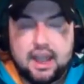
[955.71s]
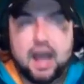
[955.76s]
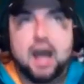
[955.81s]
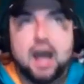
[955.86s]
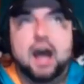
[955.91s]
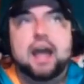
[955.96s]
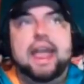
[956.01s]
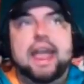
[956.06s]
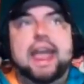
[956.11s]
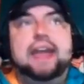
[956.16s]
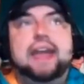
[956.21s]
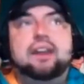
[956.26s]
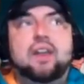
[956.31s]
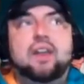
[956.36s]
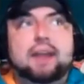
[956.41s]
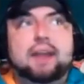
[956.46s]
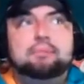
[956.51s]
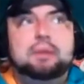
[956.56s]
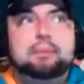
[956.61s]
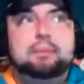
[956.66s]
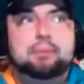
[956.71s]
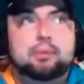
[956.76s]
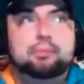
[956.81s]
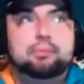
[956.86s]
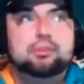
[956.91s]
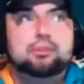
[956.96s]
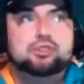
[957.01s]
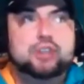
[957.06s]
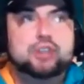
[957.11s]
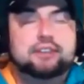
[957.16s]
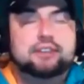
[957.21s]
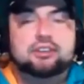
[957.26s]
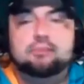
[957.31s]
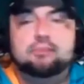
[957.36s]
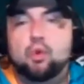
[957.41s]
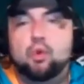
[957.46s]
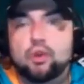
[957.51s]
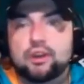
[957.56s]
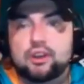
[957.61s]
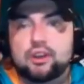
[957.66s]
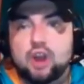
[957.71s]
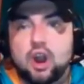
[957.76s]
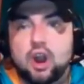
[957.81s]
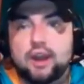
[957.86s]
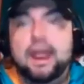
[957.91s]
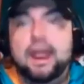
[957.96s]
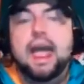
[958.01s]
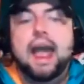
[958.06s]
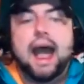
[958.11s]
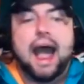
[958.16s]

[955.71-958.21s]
And a lot of people project him more at guard.